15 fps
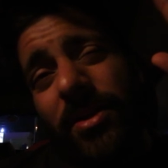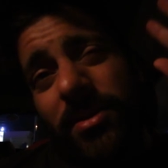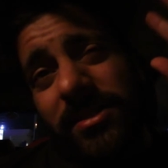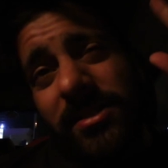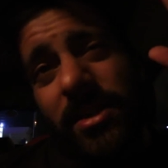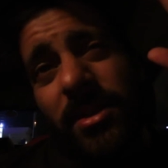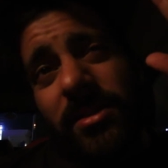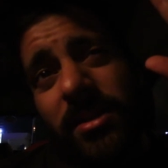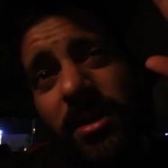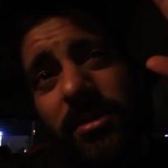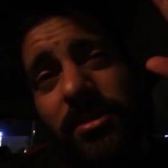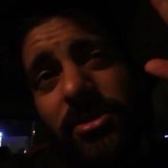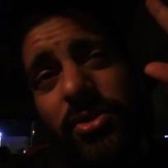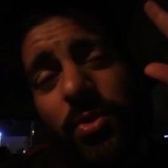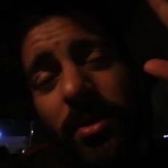know I said a
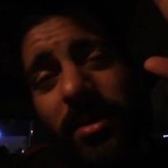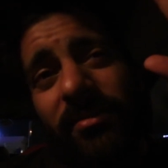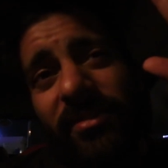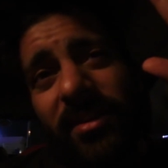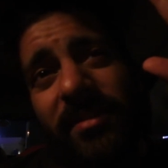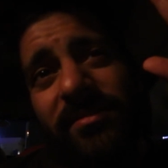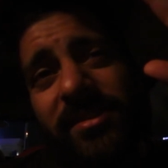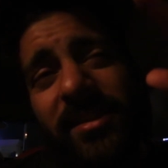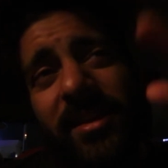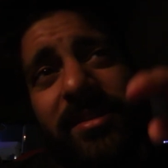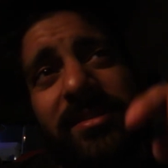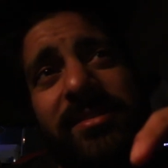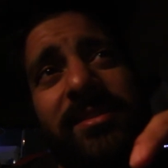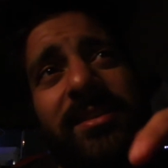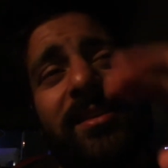dollar twenty-five
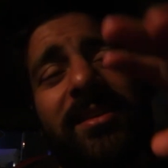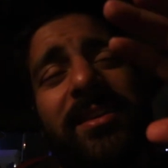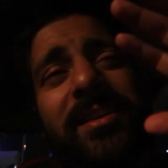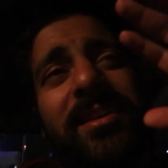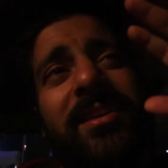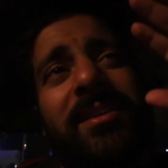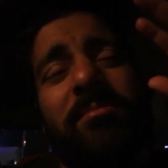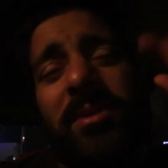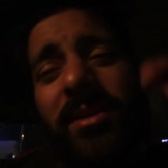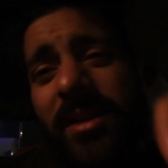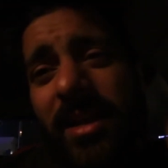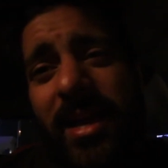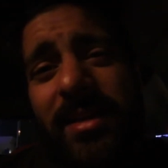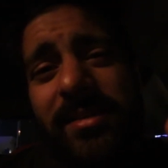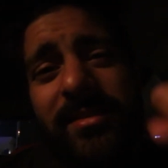cents, but
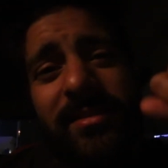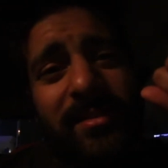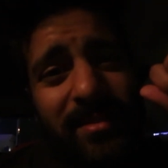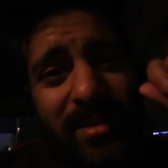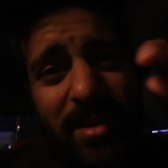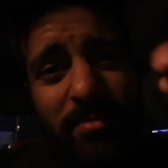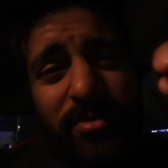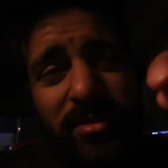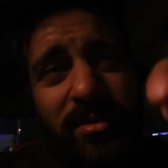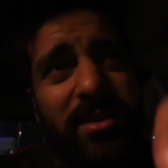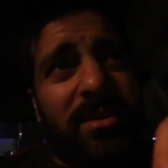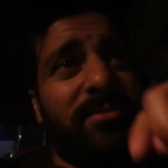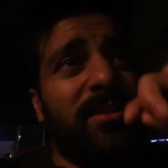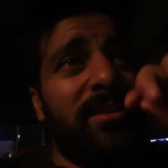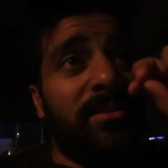guys, I'm really
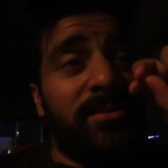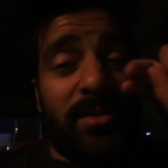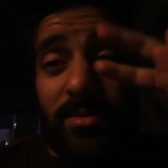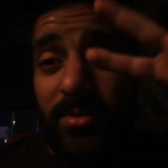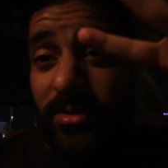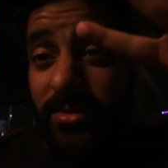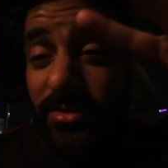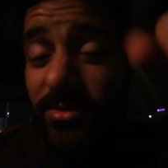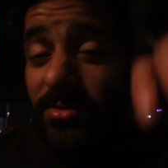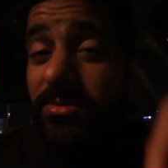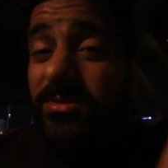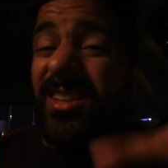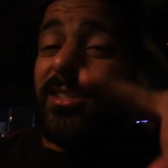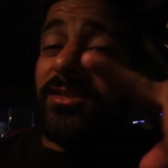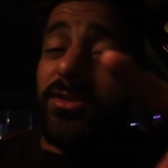hungry, so I ordered two.
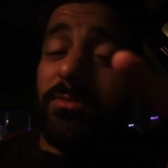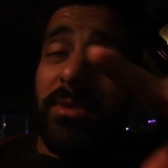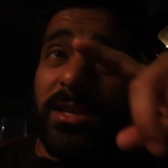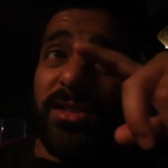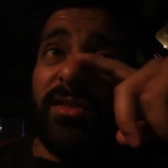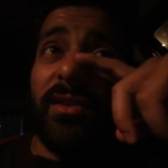So that's two bucks